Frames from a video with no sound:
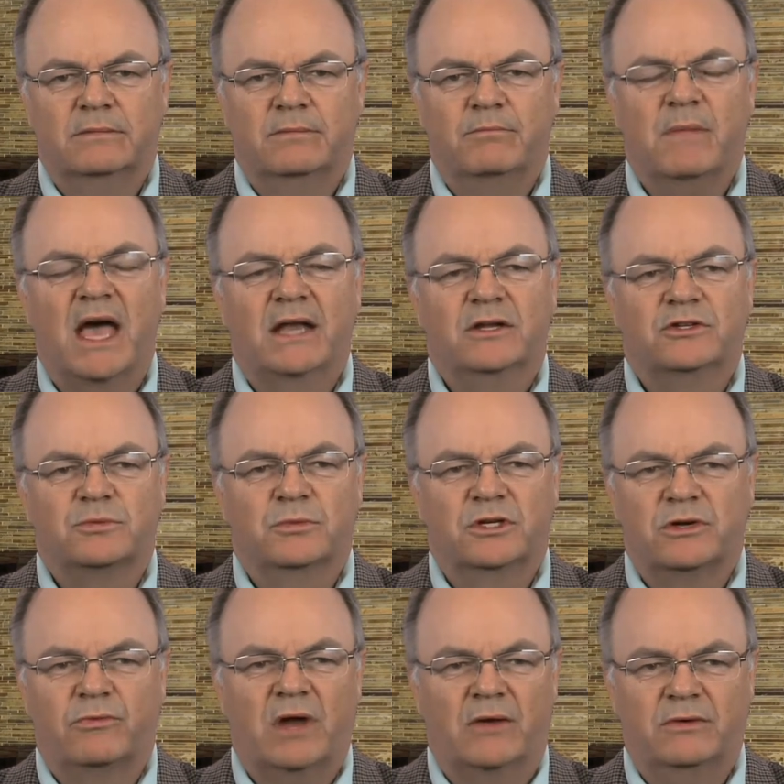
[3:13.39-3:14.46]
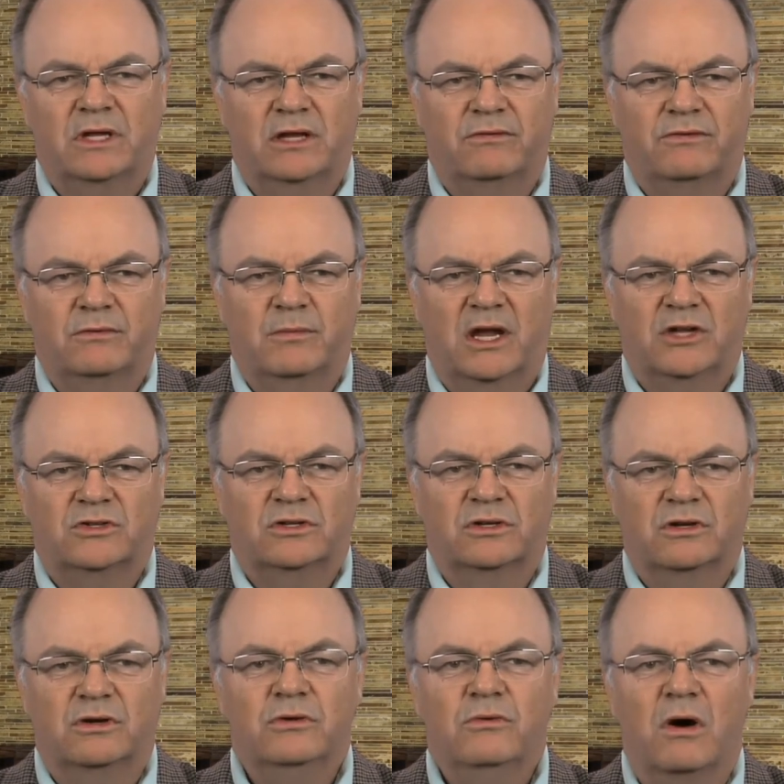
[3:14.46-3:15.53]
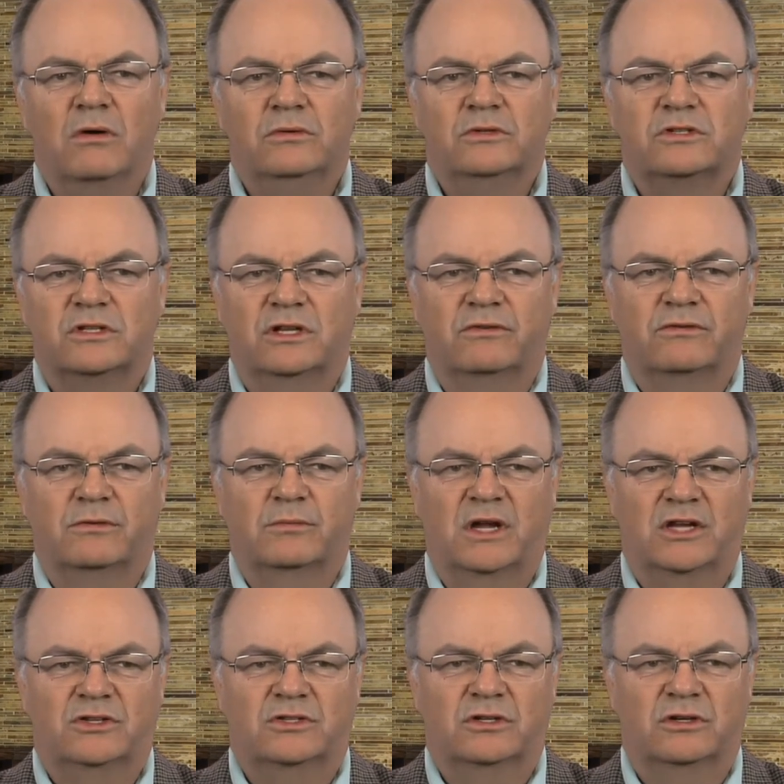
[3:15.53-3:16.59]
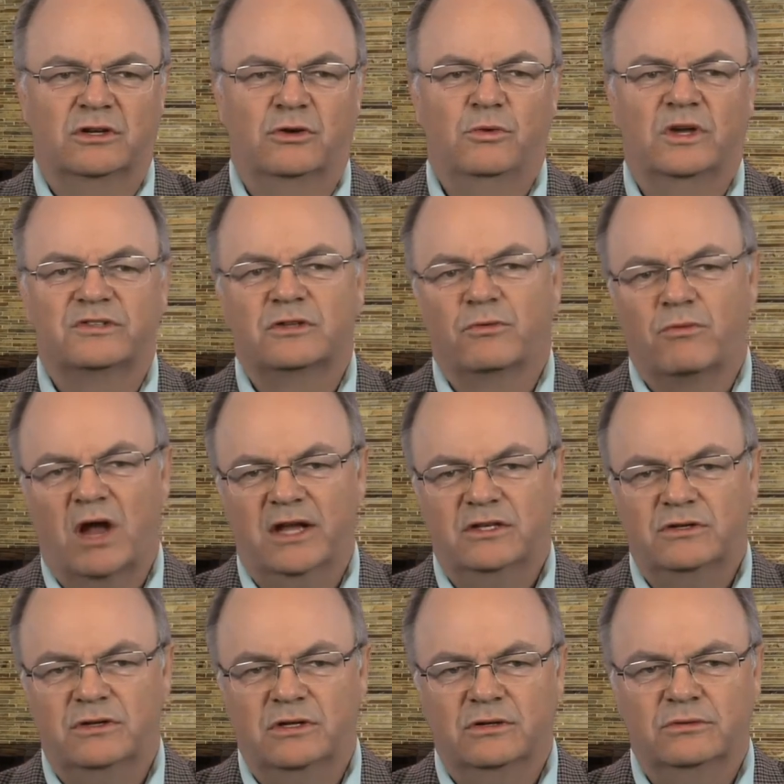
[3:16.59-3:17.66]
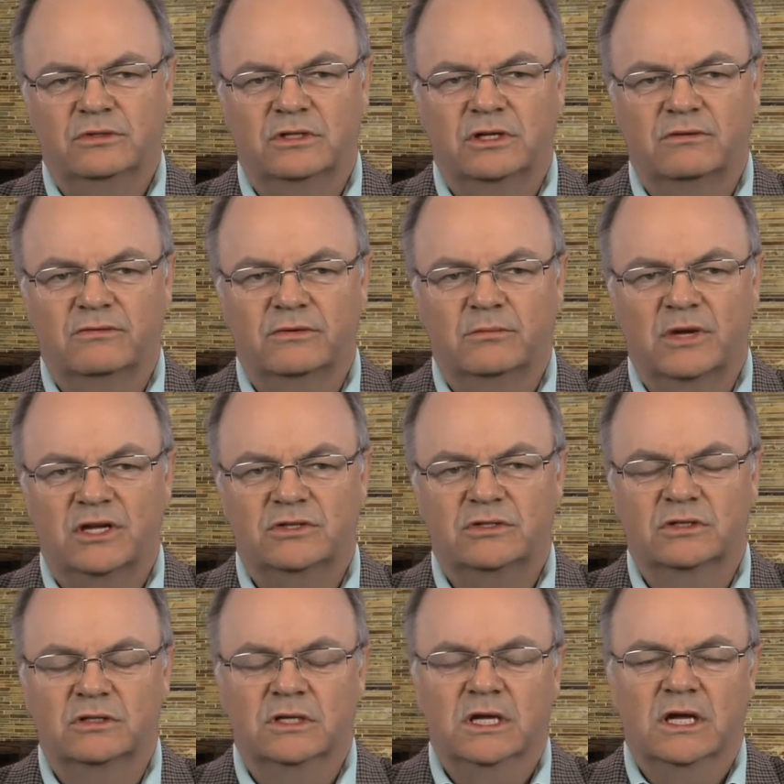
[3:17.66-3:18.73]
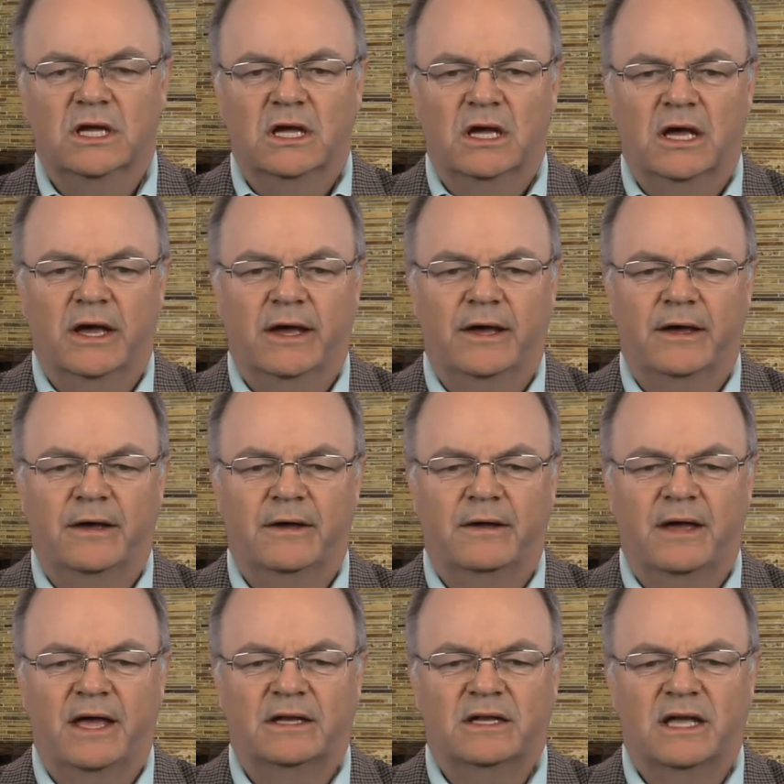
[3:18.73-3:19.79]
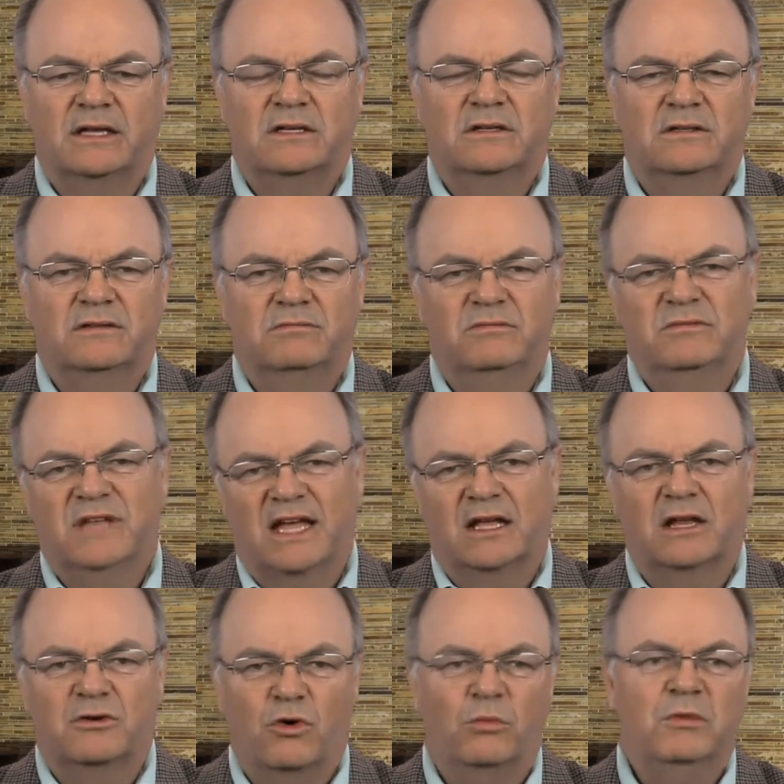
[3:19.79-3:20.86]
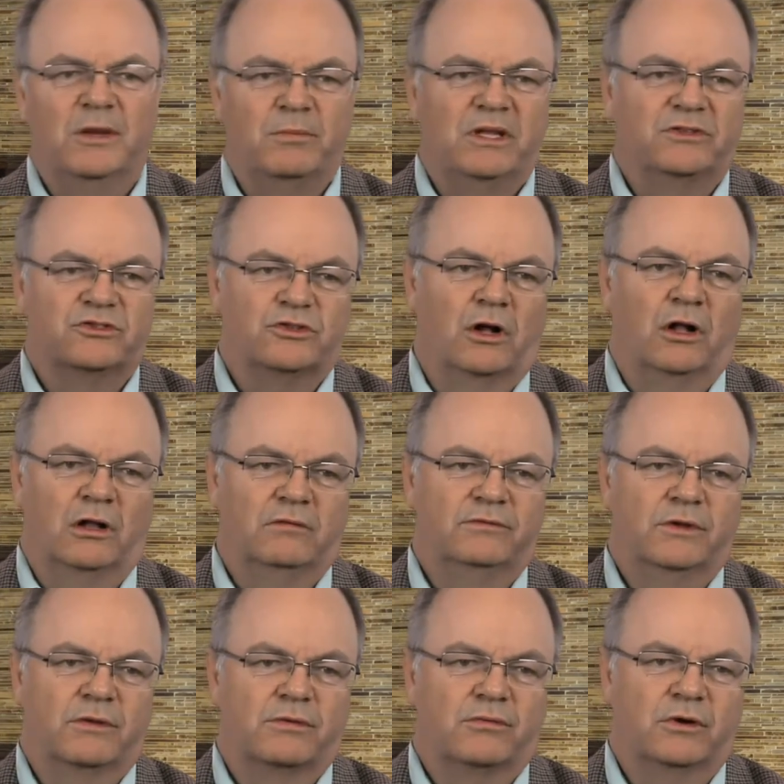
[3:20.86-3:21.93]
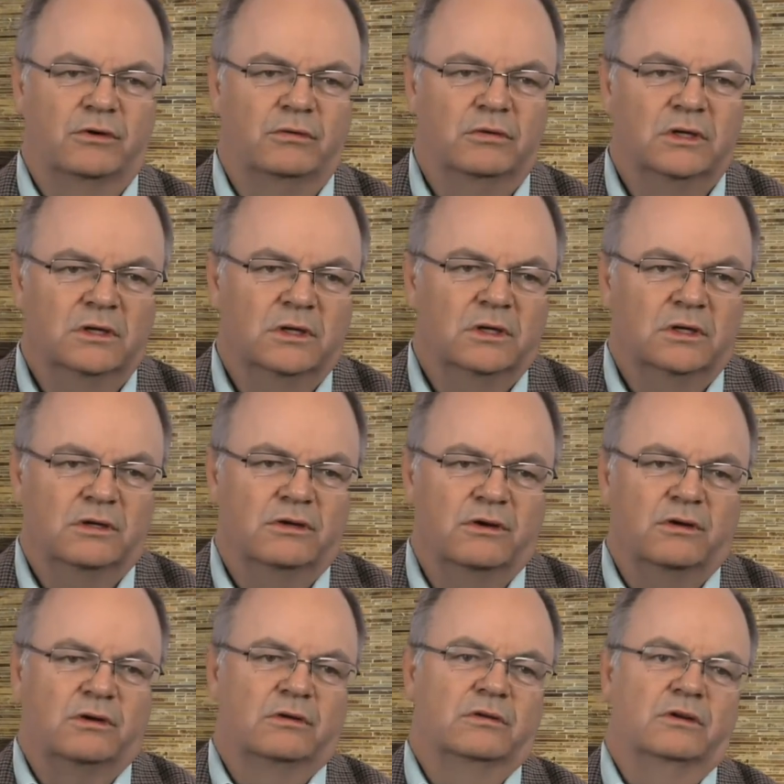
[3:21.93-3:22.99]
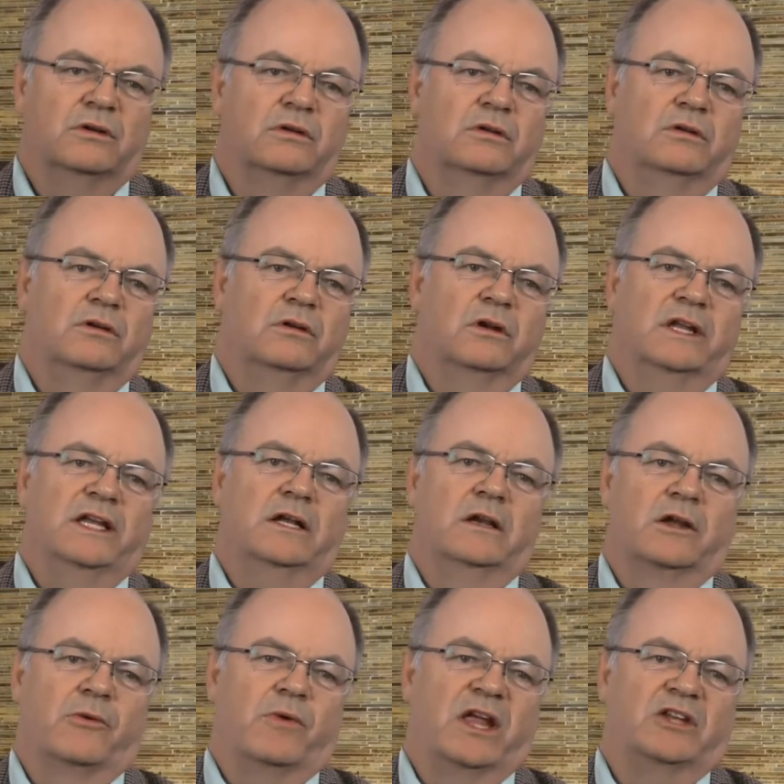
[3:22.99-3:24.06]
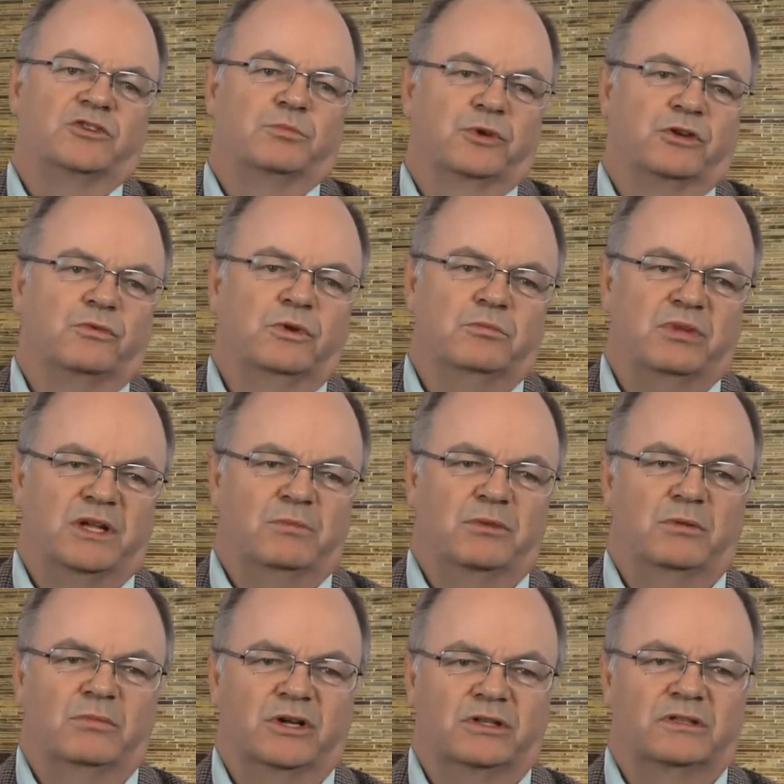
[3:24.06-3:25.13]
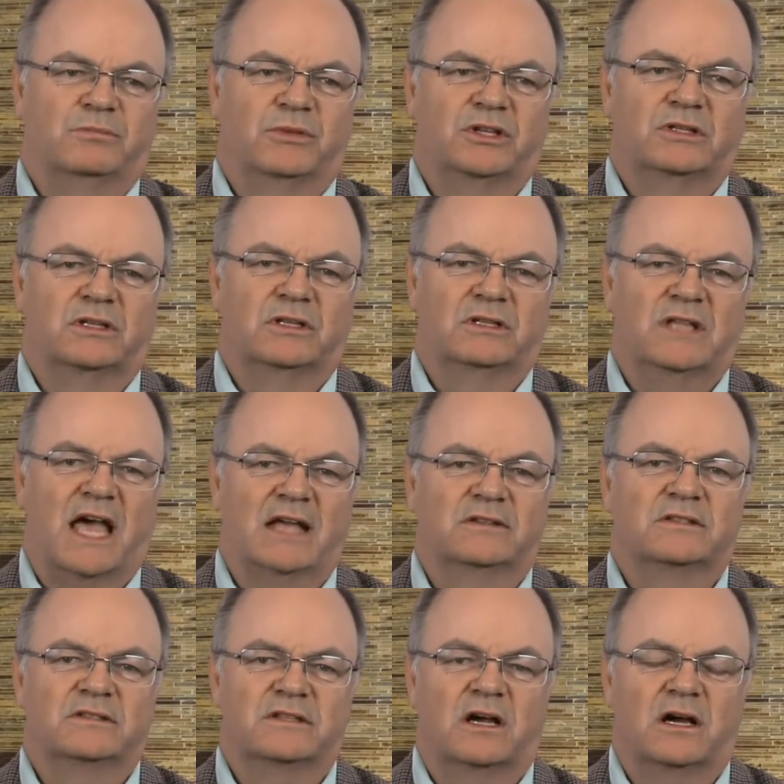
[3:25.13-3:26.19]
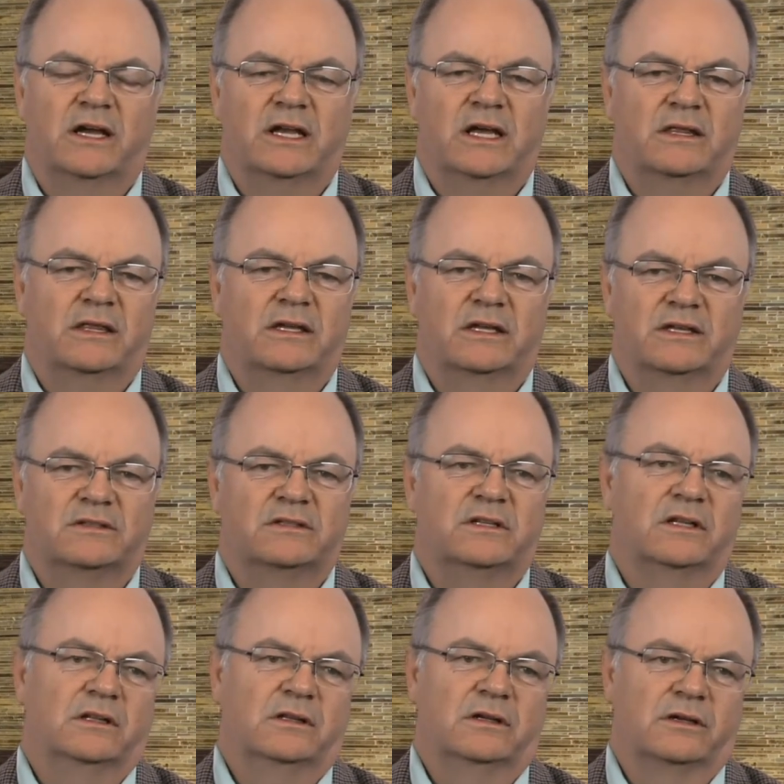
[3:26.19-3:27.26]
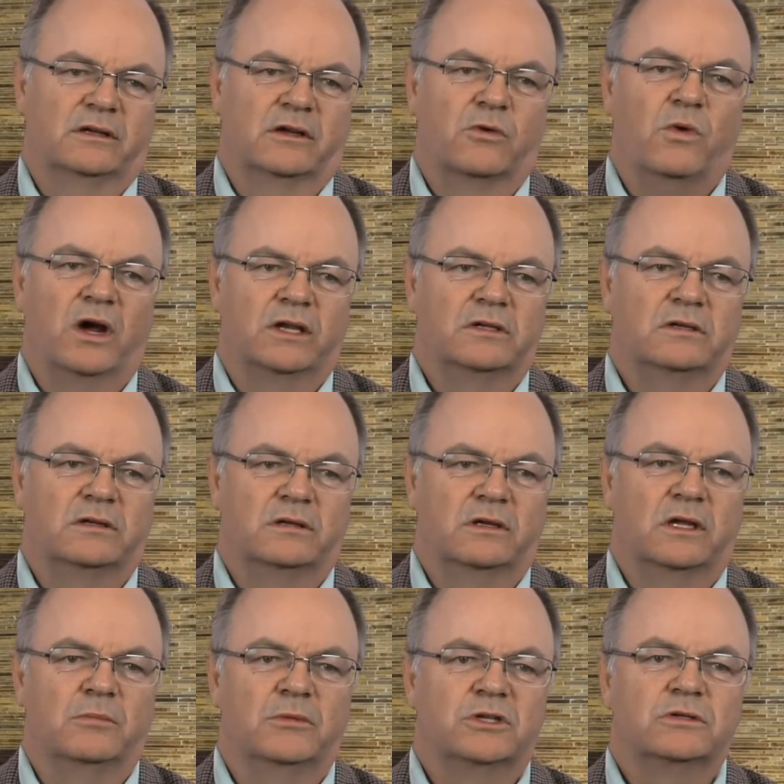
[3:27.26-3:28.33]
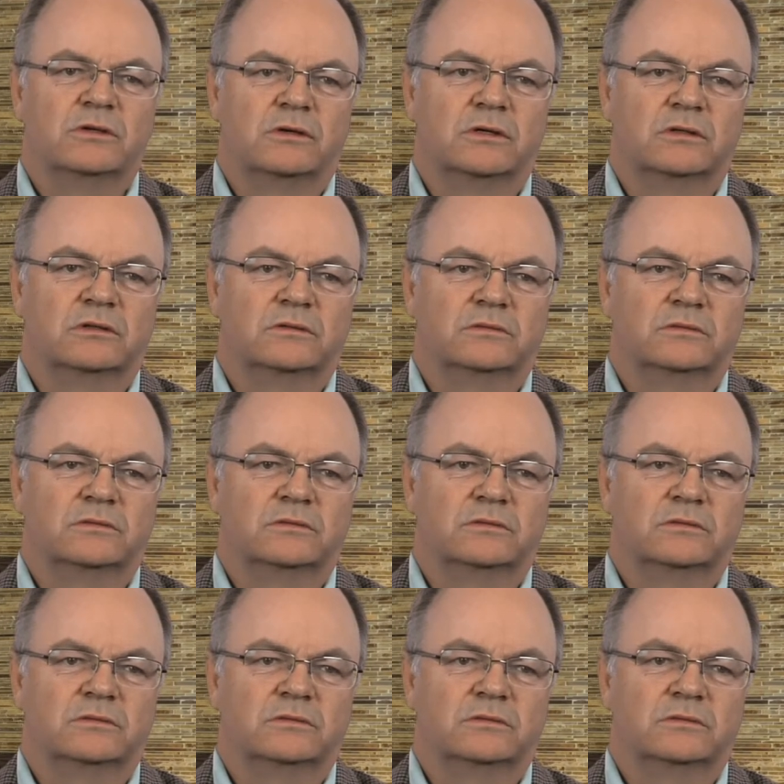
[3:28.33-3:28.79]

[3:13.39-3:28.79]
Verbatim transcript: management around the information, who owns the information, who has the right to use the information, uh, and and that can normally be solved through your your your legal arrangement with people. But but uh, that side, I think, is still uh, quite uh, immature.